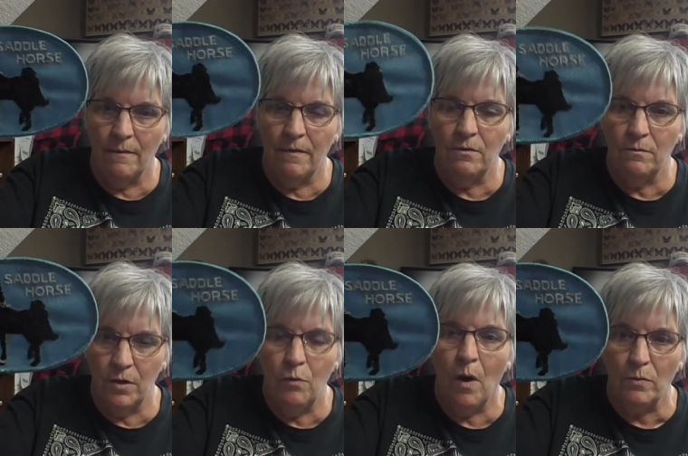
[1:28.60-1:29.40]
They're
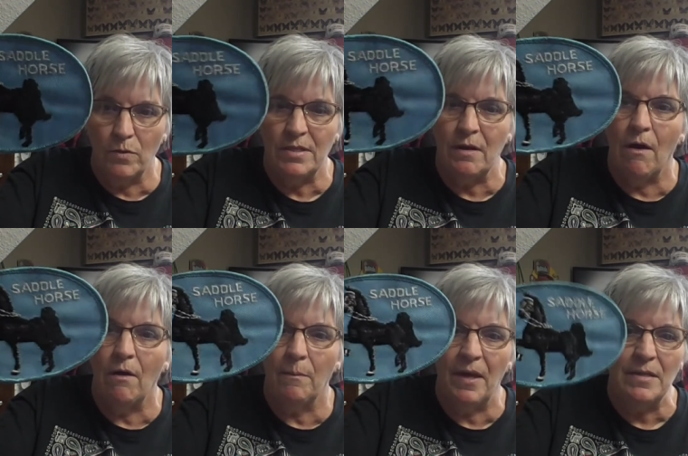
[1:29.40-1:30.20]
new old
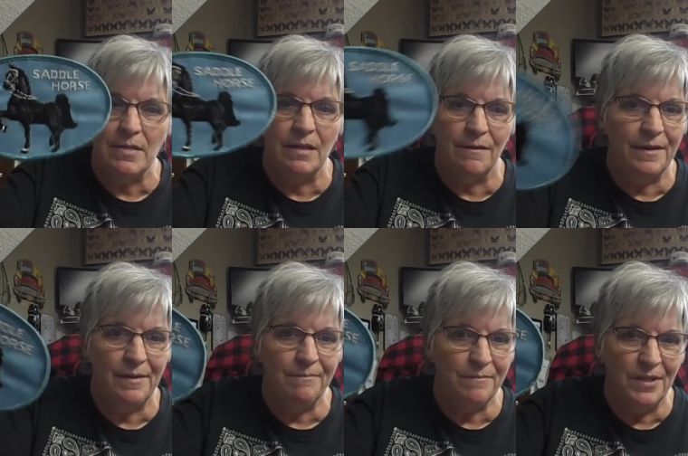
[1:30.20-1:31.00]
stock, basically.
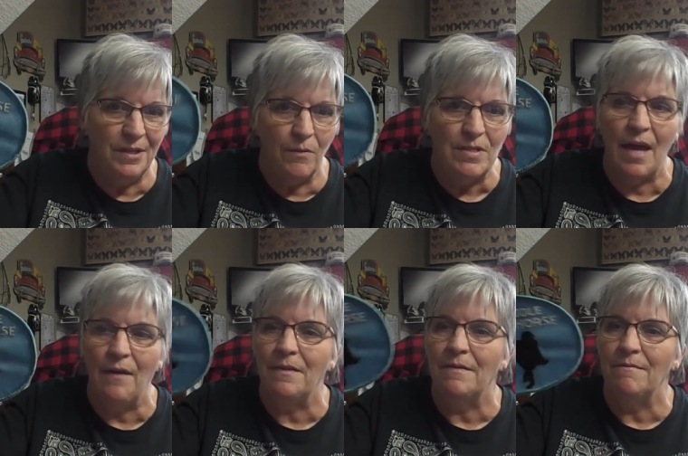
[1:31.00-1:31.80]
You know, is
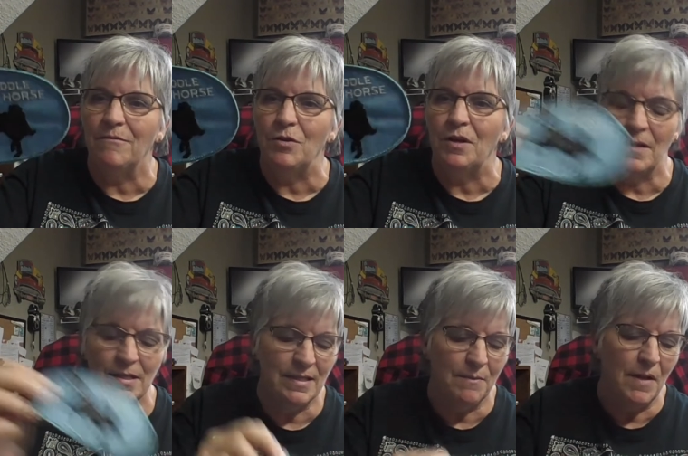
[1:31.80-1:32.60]
how you can
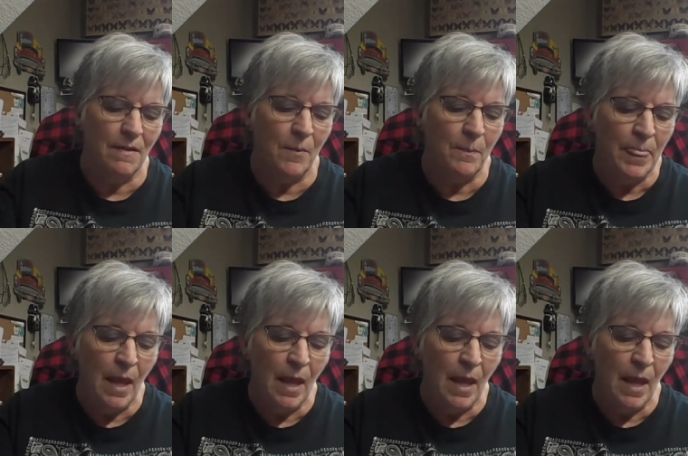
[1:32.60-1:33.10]
list them in there.